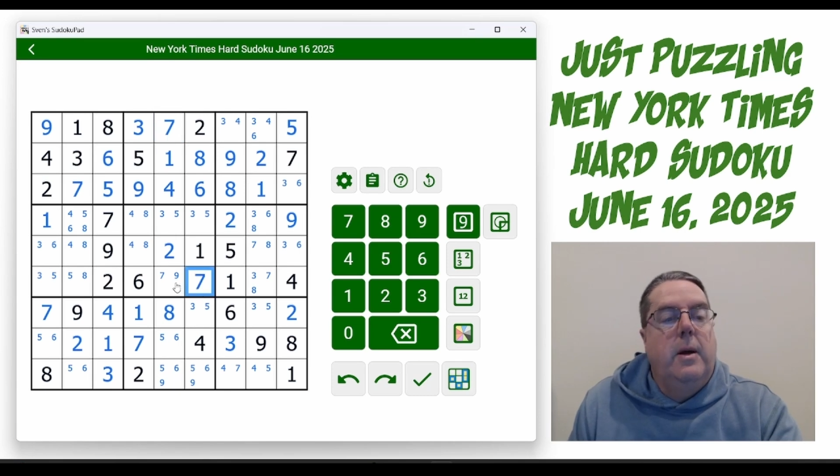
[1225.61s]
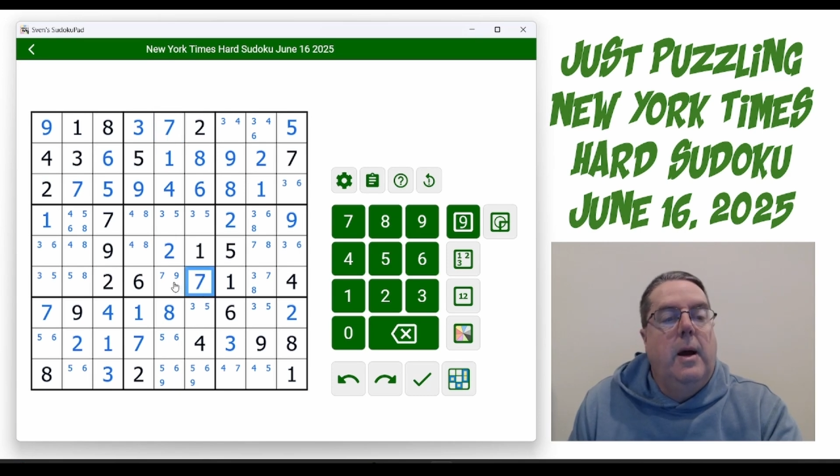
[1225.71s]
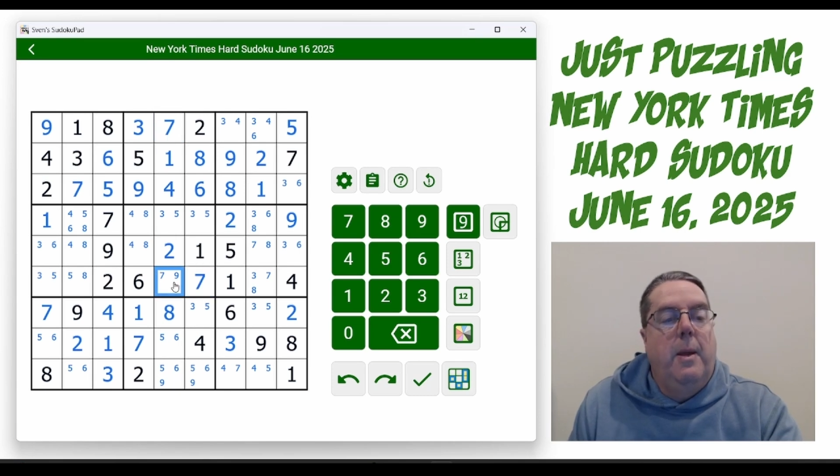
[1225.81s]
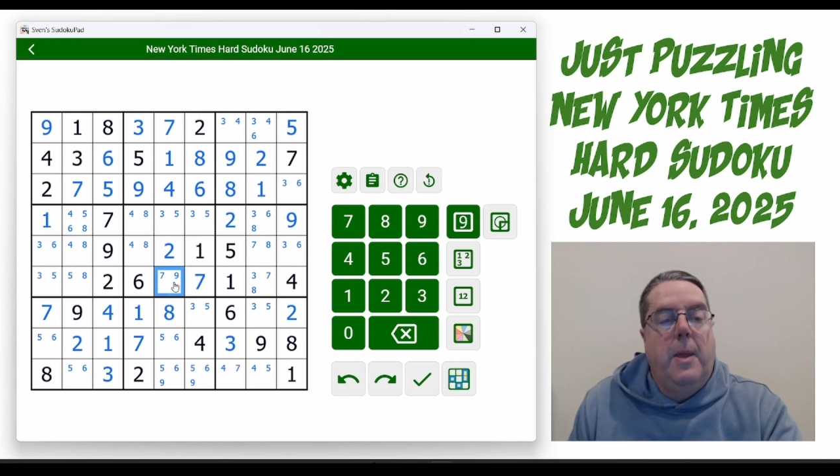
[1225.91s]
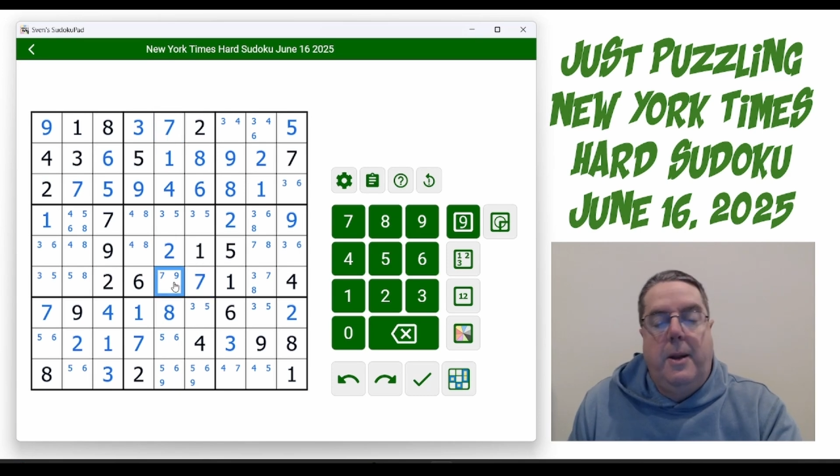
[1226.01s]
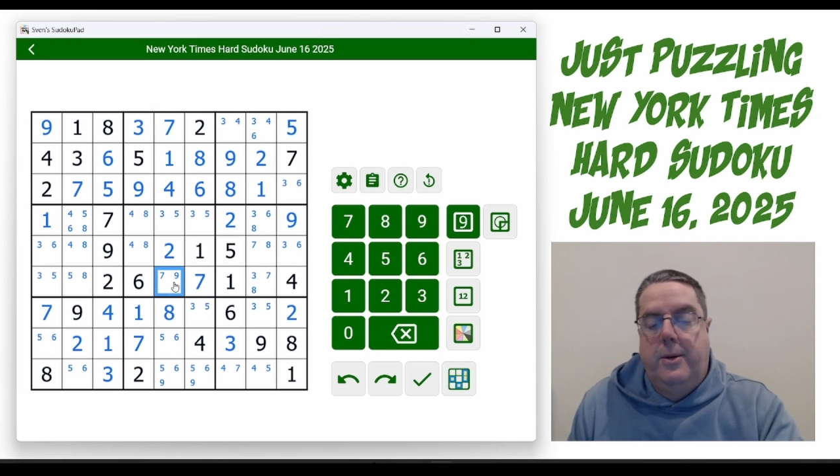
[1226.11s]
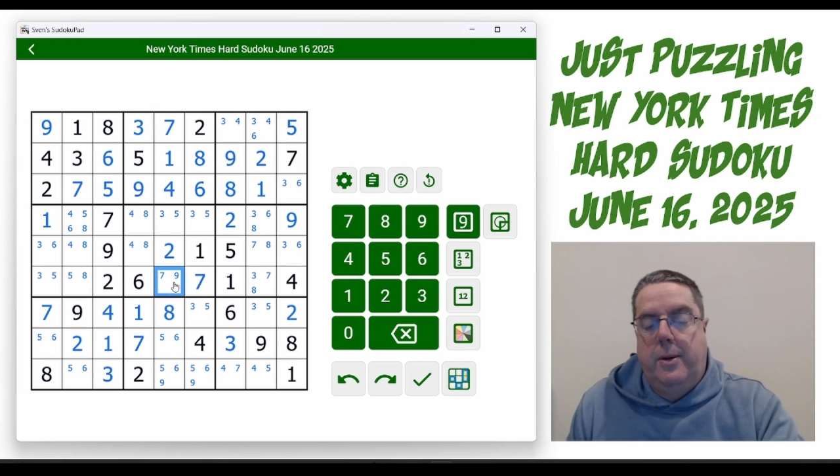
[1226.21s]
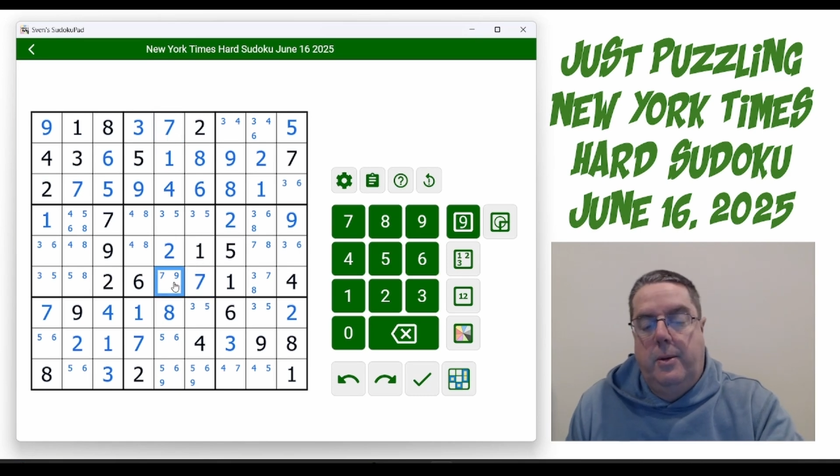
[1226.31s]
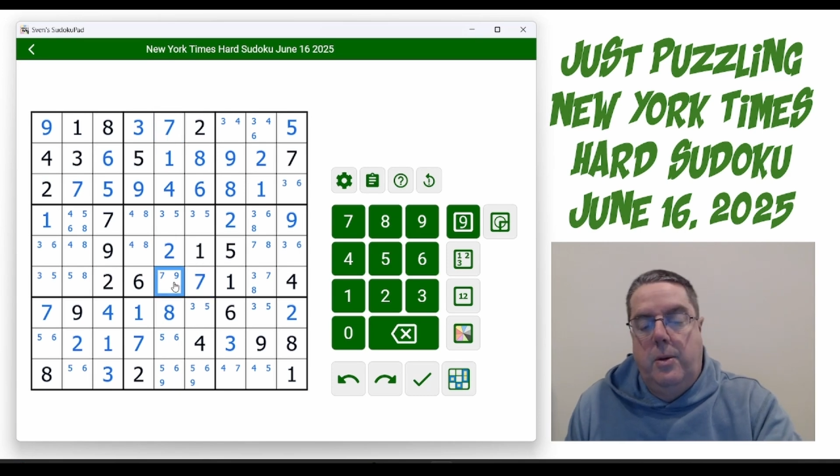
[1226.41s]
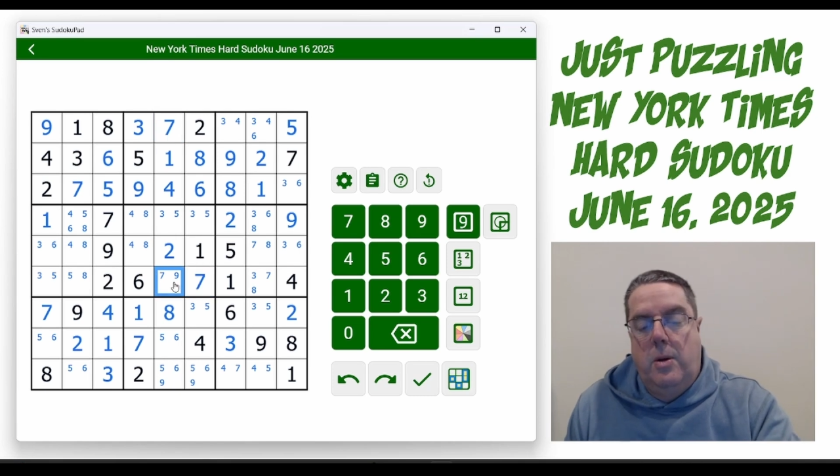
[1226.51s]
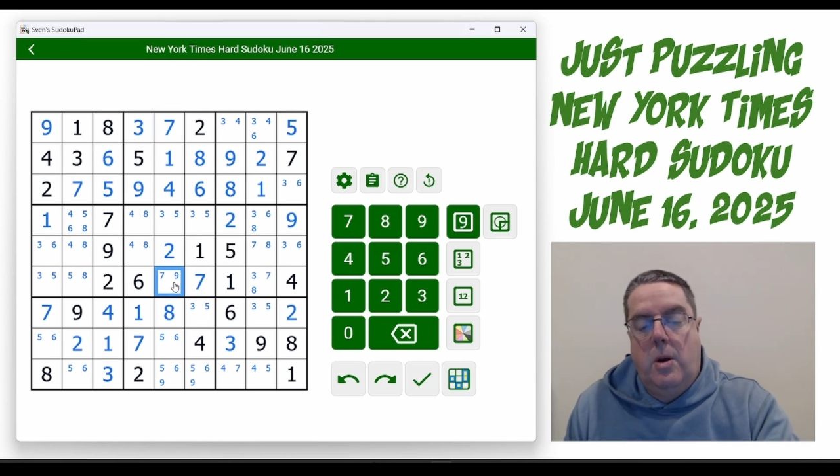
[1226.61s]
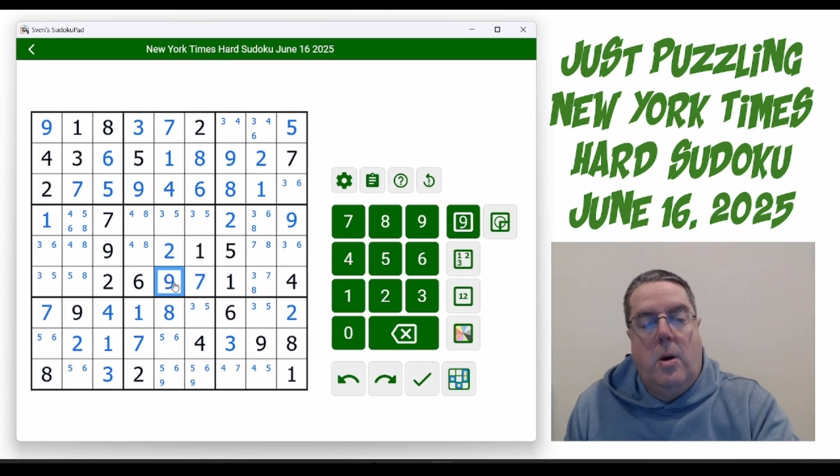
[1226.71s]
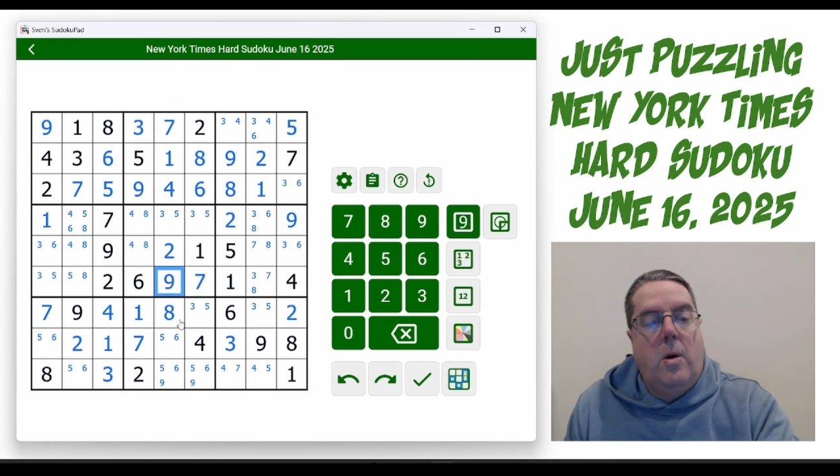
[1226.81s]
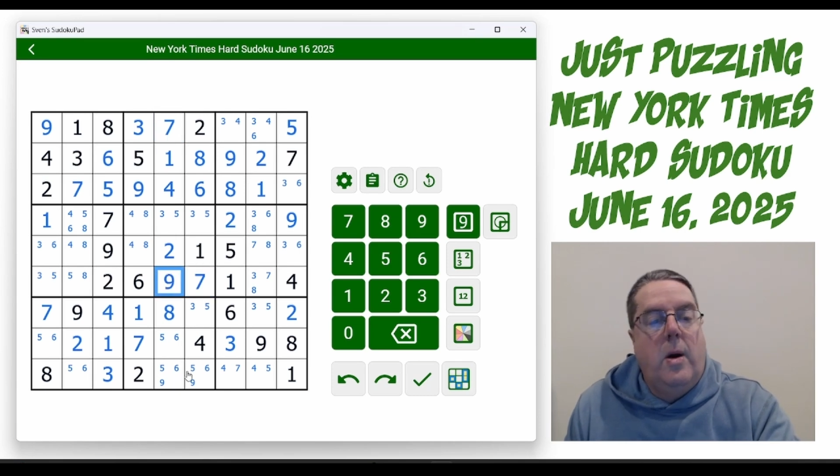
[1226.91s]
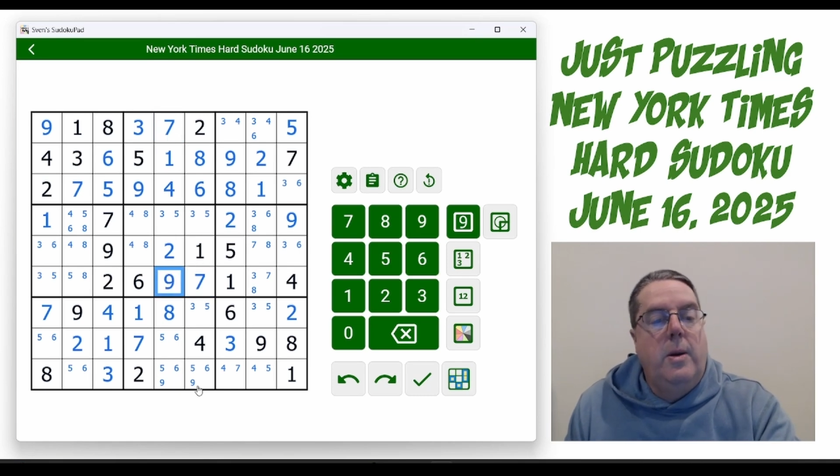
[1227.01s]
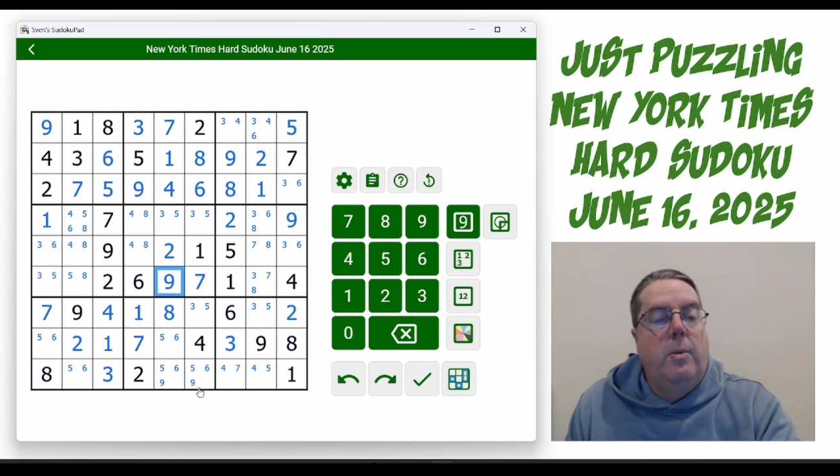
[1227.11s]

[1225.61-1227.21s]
and that's a 9,